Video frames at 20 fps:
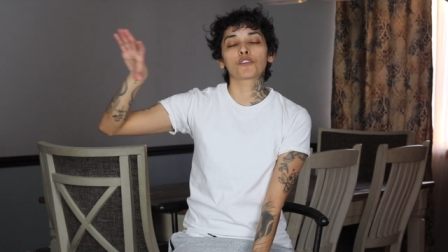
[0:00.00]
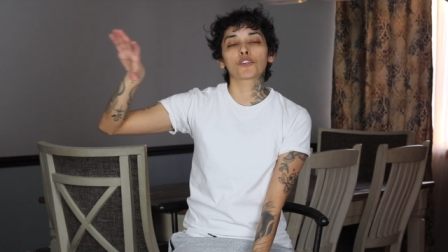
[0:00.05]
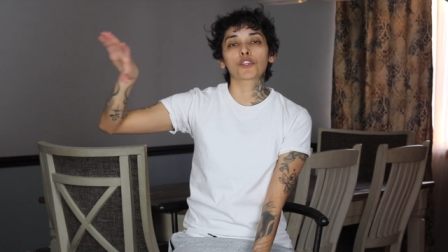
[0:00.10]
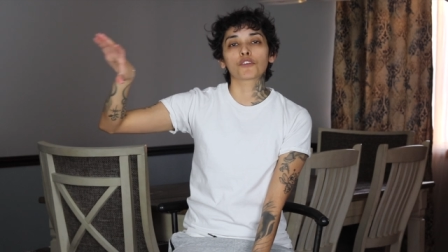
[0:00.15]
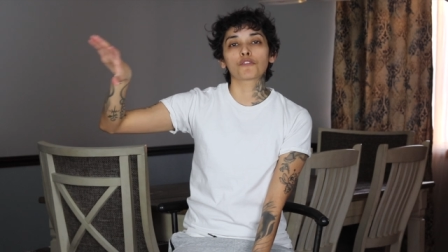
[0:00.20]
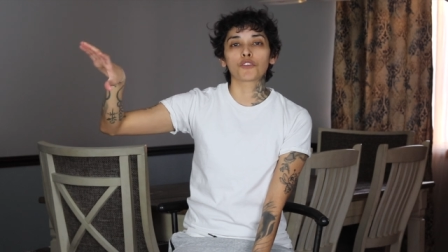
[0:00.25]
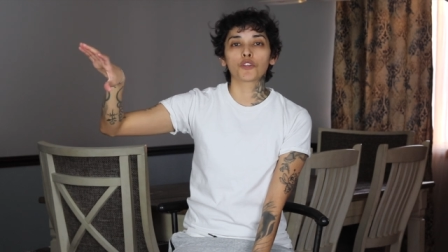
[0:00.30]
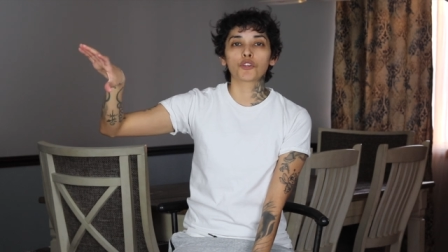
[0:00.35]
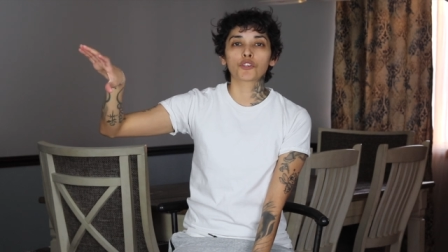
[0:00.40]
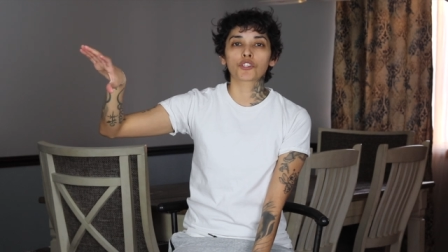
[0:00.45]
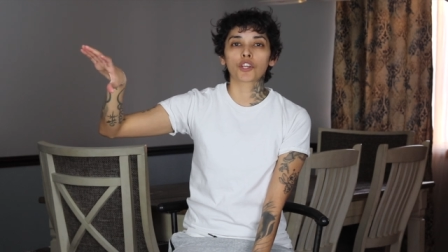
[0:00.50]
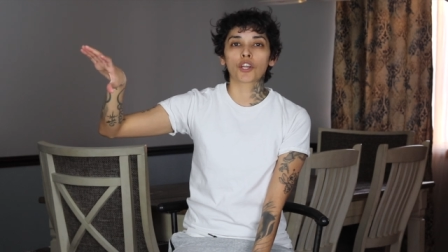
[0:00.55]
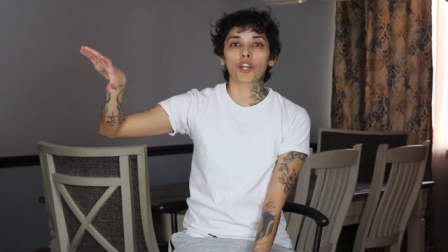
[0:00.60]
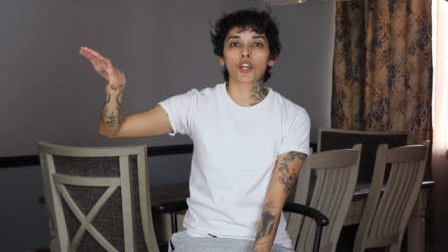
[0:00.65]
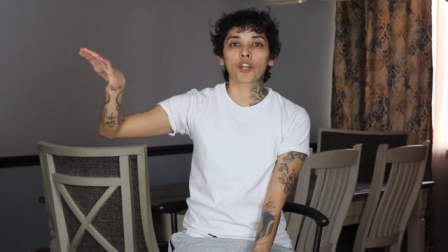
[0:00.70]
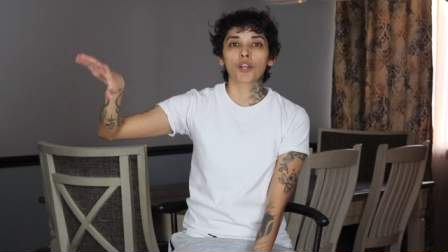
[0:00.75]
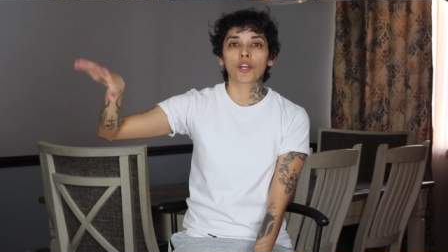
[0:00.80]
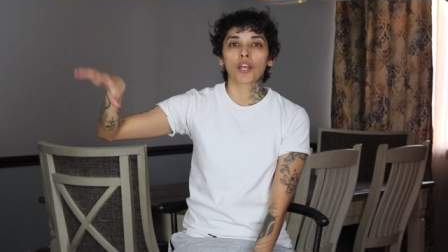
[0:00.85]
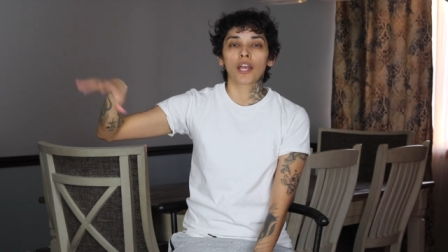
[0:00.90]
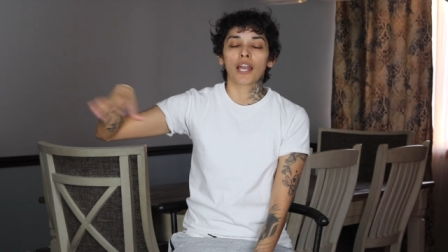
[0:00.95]
for the
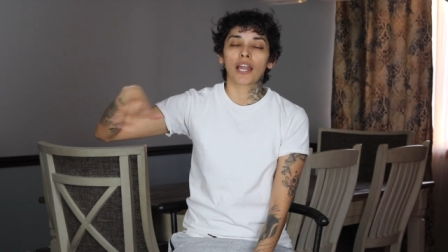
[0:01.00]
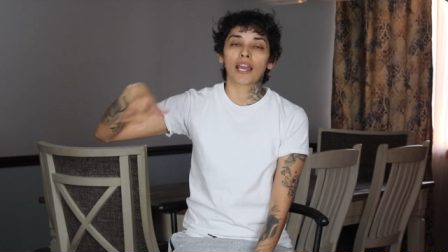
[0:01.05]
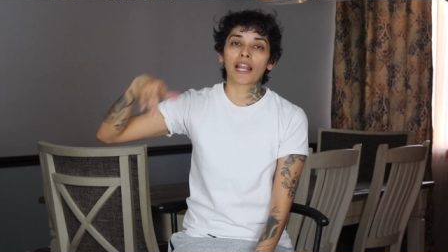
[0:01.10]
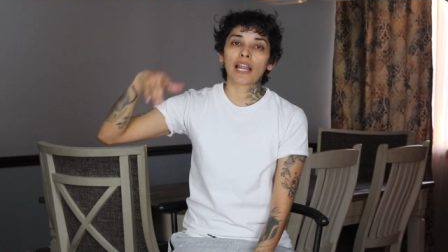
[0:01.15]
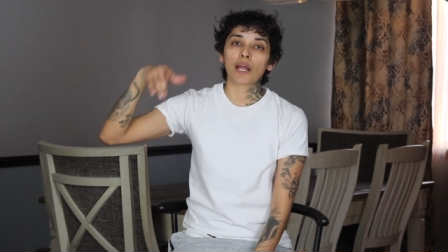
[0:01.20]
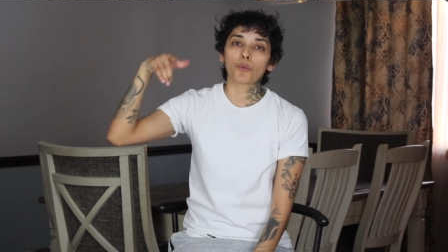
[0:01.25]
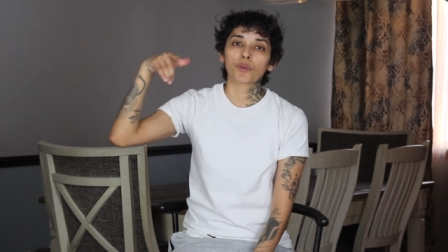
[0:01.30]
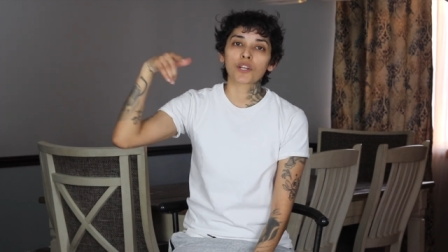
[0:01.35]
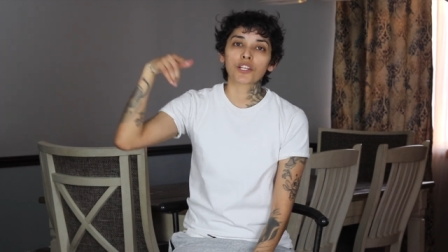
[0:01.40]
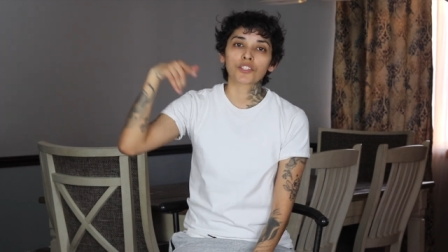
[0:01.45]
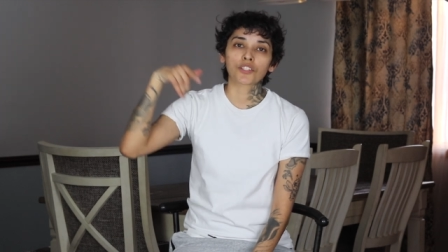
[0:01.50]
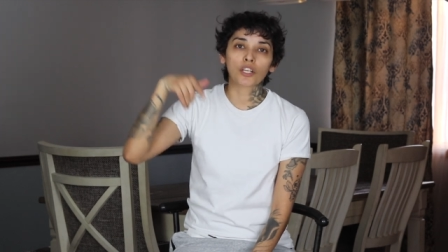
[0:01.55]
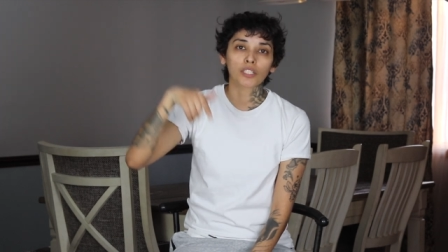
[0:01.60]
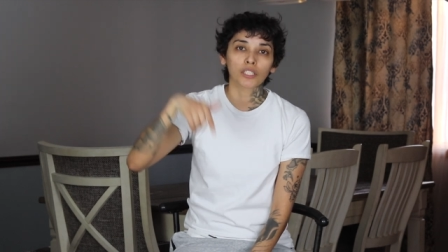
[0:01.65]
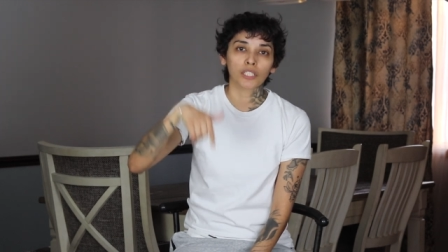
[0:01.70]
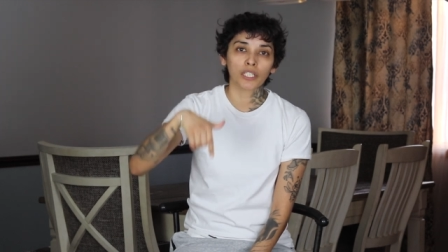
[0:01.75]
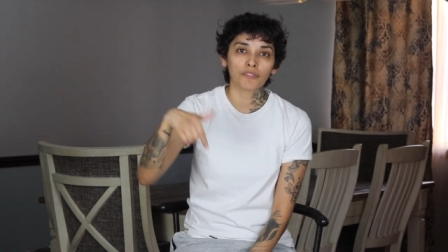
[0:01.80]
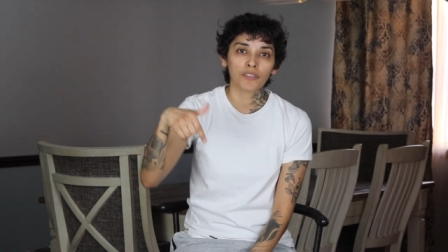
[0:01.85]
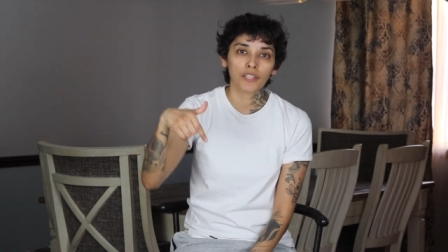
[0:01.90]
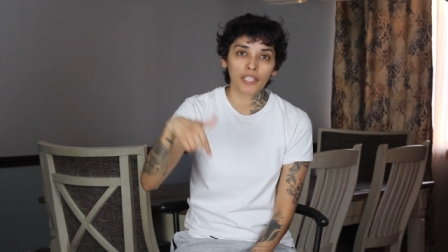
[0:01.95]
future and I want to start
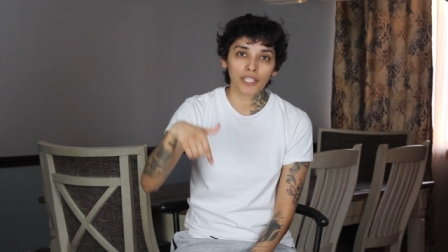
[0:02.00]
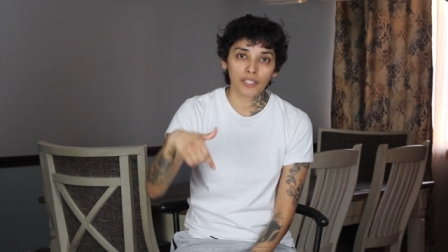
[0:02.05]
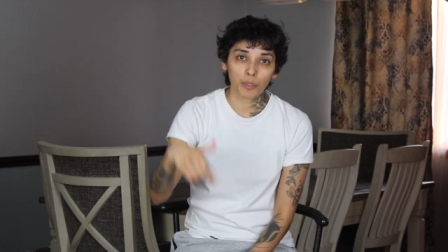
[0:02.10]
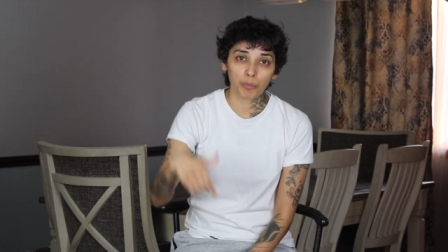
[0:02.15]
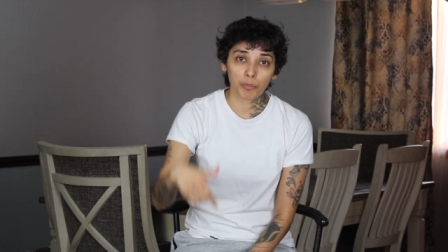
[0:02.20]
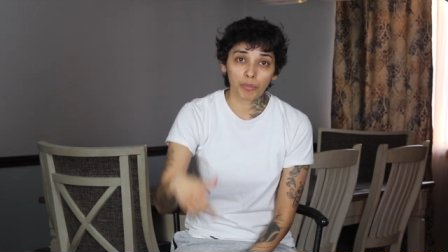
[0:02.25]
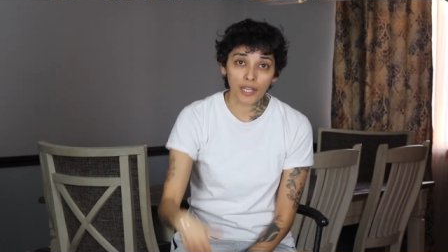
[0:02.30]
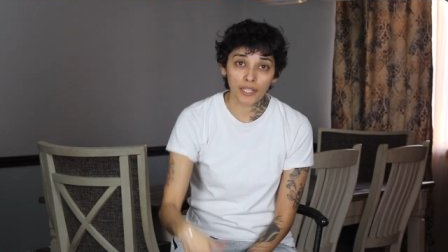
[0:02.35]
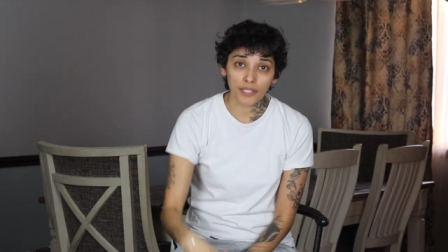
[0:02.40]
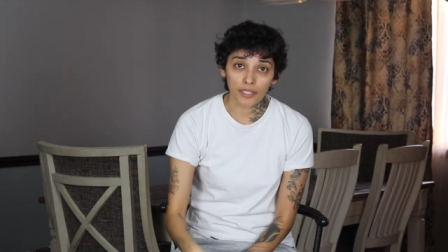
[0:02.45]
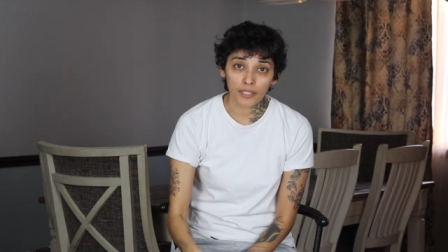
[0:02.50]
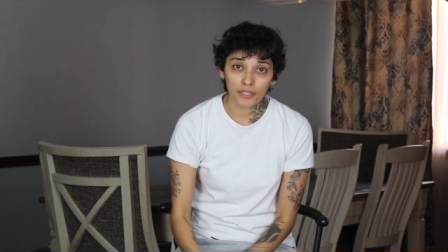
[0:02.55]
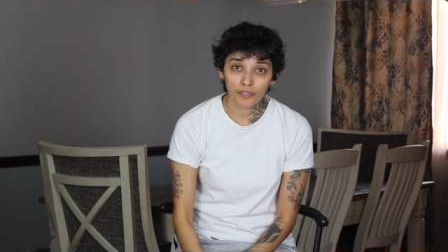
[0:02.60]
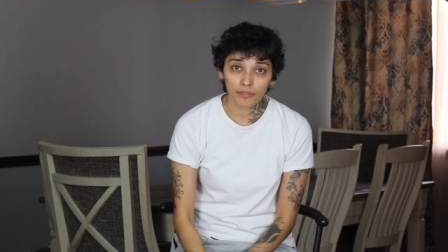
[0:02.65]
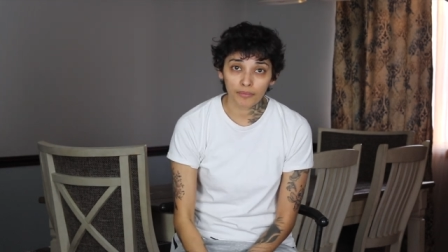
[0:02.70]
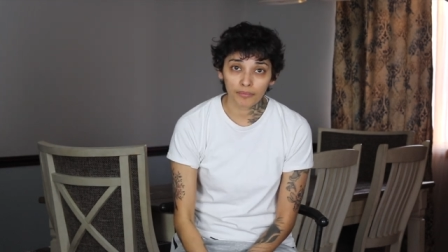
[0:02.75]
living in the present.